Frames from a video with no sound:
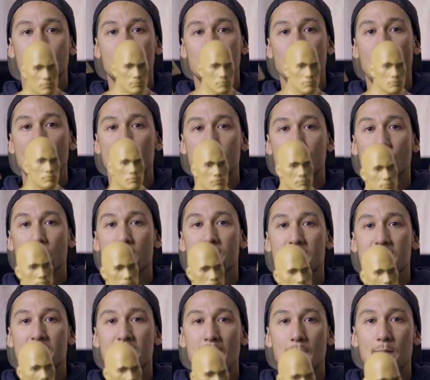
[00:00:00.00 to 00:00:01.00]
Dwayne
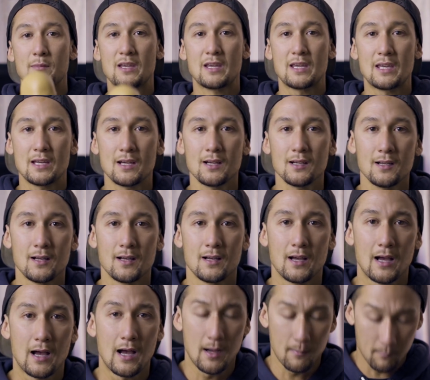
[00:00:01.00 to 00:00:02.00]
Johnson dummy here
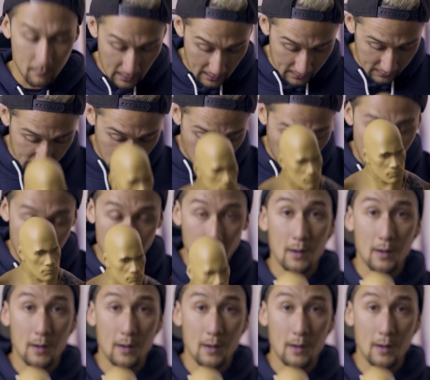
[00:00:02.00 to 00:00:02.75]
as to where